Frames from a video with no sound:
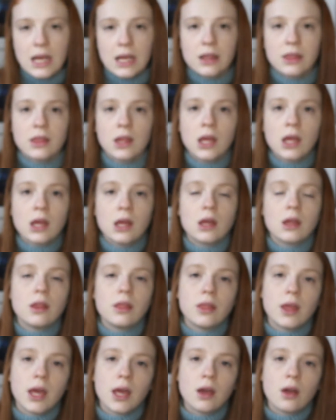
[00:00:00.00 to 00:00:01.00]
I think
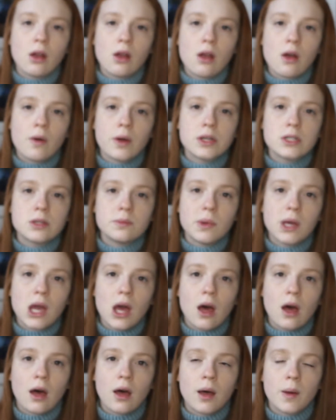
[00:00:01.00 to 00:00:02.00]
they are going to
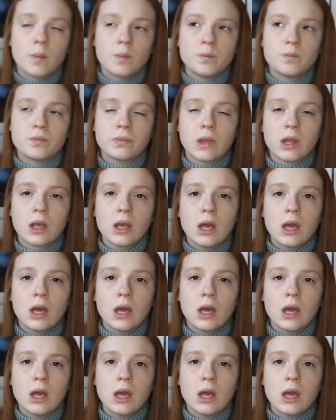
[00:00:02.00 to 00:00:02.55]
become